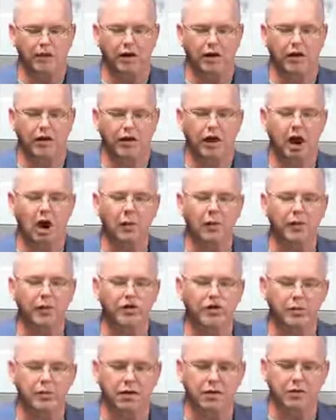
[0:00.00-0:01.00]
Father, help
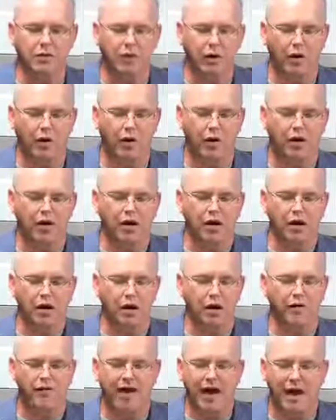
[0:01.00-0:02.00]
us to be a part
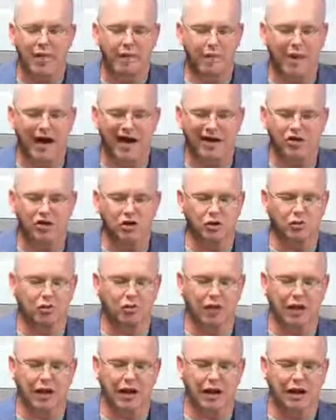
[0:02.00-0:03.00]
of that master
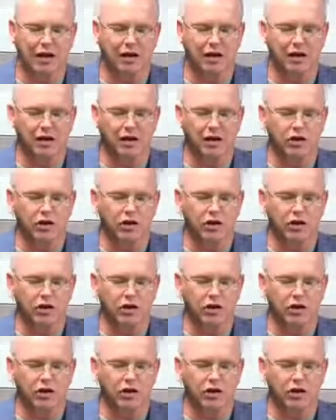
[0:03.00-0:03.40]
plan,